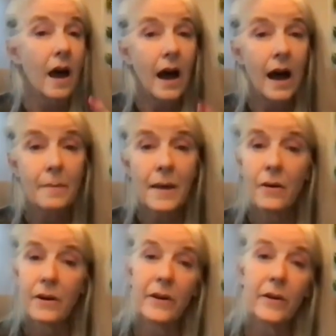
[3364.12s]
I'm
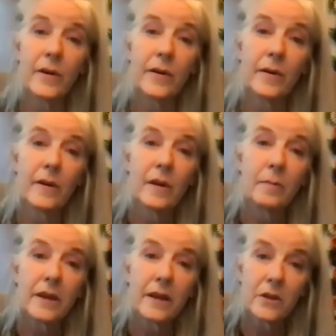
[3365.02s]
out here
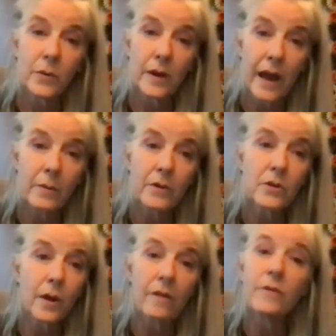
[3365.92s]
because when I was
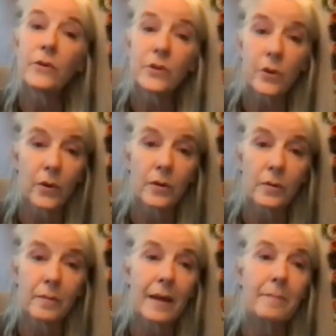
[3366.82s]
12 years
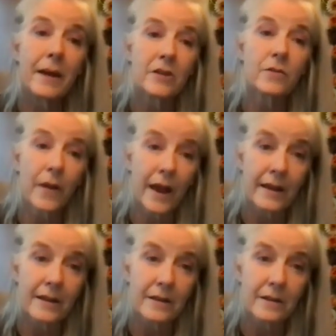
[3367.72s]
old, my best
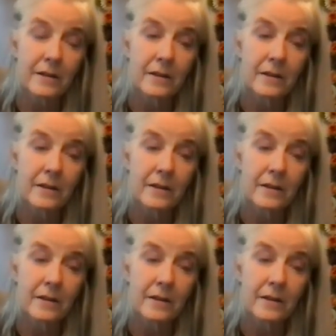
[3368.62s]
friend